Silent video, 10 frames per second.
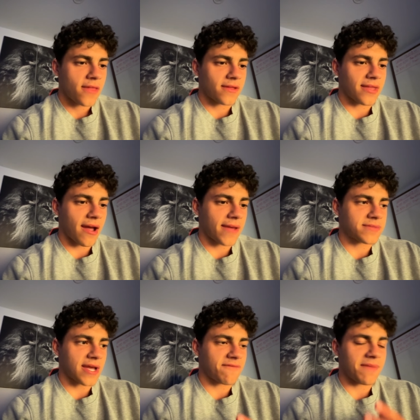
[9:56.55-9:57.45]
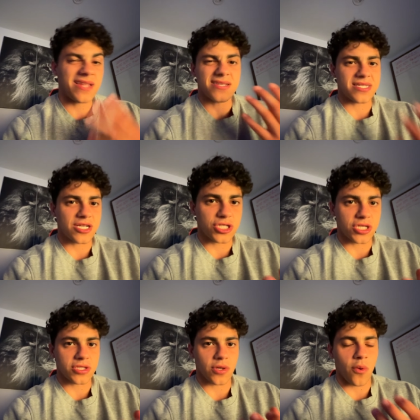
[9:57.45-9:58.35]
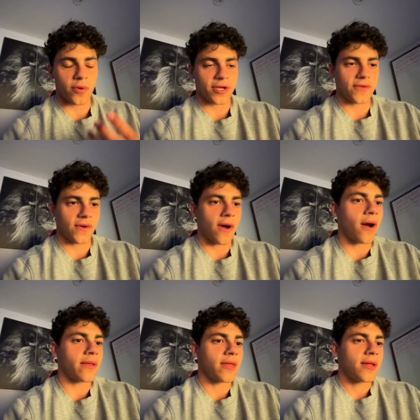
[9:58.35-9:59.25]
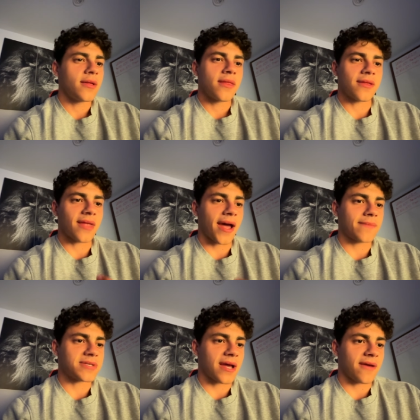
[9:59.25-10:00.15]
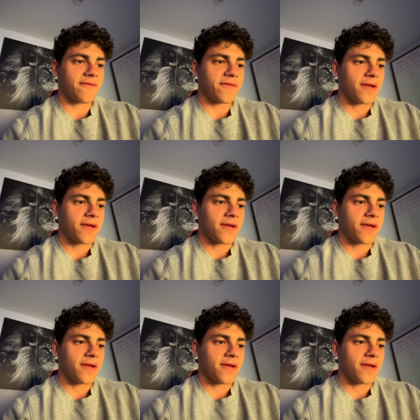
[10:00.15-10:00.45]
the times I've made decisions according to God, the times I've